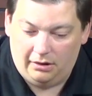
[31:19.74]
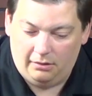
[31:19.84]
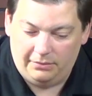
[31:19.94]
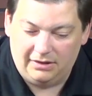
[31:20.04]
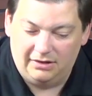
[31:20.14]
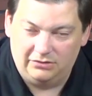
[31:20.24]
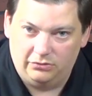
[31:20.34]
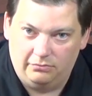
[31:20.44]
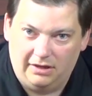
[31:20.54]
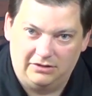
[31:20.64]

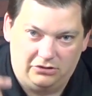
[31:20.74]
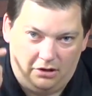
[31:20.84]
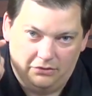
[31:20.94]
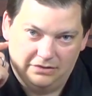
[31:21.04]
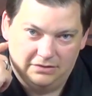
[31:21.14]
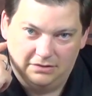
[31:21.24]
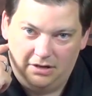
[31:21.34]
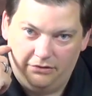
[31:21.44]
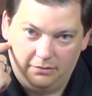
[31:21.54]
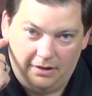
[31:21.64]
because my jaw is
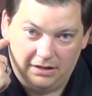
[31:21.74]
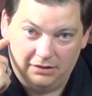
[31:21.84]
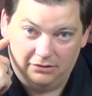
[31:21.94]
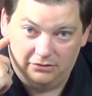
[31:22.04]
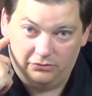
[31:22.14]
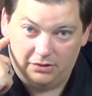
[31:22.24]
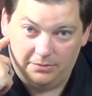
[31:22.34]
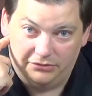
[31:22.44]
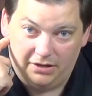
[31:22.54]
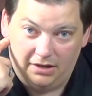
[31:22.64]
telling my ears what
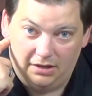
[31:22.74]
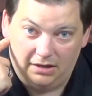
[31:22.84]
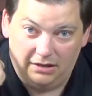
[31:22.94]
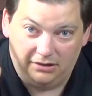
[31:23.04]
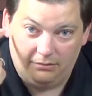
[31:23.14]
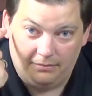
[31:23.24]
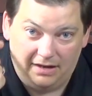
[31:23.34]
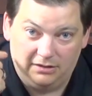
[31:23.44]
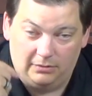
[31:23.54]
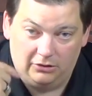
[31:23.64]
I'm saying, and it's coming
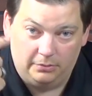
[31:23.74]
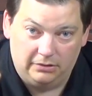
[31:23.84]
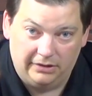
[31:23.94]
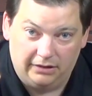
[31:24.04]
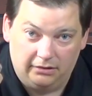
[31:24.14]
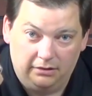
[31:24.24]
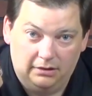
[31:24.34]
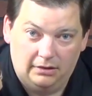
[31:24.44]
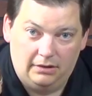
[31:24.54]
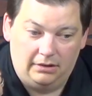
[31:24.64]
back to me a little bit later.
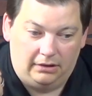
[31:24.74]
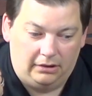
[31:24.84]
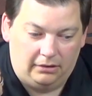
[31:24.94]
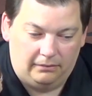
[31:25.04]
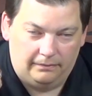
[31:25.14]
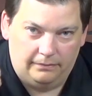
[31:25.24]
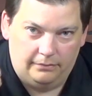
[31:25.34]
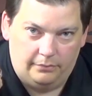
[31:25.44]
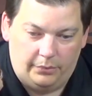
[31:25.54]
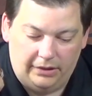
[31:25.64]

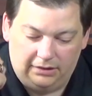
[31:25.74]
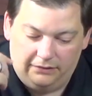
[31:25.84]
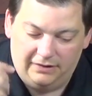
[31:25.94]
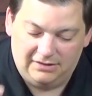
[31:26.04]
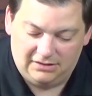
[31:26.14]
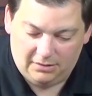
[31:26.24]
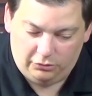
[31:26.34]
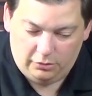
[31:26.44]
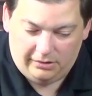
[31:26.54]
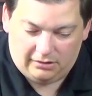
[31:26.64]
But this is the
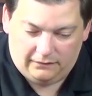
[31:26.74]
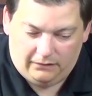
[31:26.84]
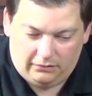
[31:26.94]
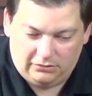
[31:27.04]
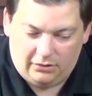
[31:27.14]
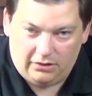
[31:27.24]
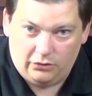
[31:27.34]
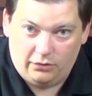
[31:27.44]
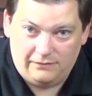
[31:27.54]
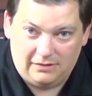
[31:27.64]
Blue microphone. So I don't
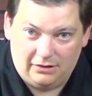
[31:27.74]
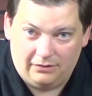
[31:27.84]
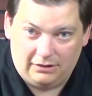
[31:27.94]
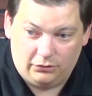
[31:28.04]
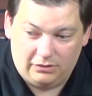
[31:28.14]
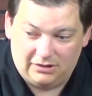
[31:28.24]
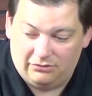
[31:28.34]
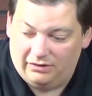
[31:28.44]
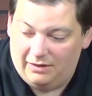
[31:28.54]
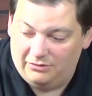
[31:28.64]
know if you can hear any noise. I don't
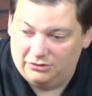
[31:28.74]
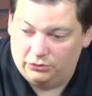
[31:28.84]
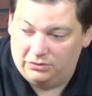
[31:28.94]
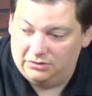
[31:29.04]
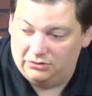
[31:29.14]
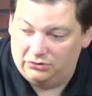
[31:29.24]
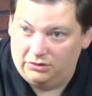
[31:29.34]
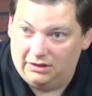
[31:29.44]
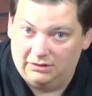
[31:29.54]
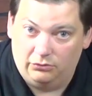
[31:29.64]
really have much noise in the
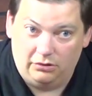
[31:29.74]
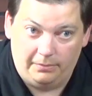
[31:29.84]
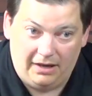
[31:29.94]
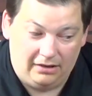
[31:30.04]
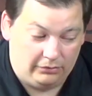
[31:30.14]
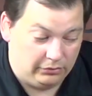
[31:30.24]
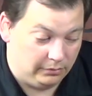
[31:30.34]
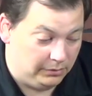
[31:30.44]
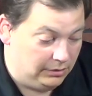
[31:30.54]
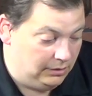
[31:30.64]
studio because we're in a padded
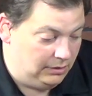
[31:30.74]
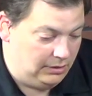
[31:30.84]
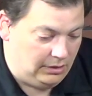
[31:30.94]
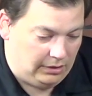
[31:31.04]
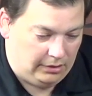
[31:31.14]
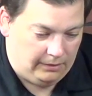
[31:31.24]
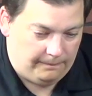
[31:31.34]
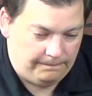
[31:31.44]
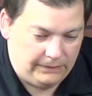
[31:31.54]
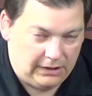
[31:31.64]
room.
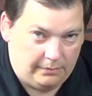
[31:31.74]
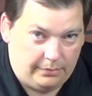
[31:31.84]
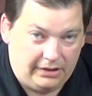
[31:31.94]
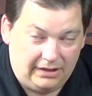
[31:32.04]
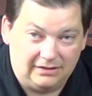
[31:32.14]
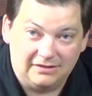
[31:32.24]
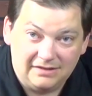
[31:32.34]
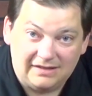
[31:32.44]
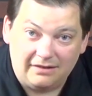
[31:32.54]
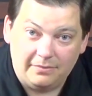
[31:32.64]
But it doesn't
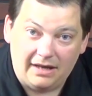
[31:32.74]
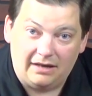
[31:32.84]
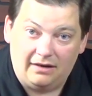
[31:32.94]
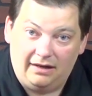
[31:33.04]
sound bad.